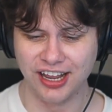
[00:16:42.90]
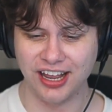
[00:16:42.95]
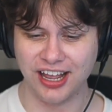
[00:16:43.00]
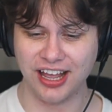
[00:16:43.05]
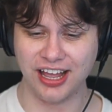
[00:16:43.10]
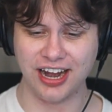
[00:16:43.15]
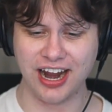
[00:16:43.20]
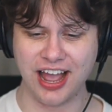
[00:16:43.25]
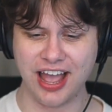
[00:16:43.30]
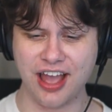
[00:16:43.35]

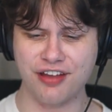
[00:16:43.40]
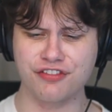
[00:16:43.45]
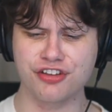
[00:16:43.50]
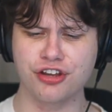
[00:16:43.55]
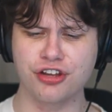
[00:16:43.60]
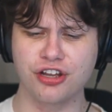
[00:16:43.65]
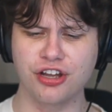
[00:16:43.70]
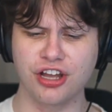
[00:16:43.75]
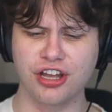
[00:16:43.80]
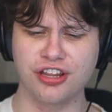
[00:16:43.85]
And I
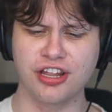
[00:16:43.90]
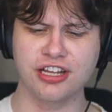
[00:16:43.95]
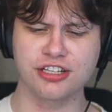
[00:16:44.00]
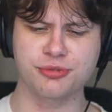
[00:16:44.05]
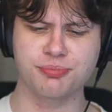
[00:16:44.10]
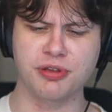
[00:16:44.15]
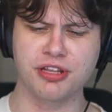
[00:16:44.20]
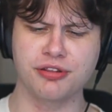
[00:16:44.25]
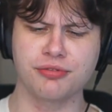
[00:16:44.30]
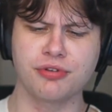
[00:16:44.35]
haven't, and that's
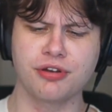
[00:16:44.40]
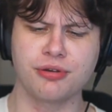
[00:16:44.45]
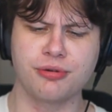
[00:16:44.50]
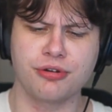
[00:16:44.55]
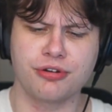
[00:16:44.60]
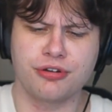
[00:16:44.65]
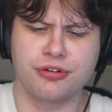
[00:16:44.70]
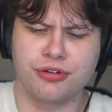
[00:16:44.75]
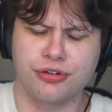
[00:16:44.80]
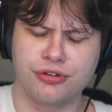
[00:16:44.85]
been
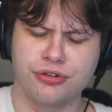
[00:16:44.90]
the,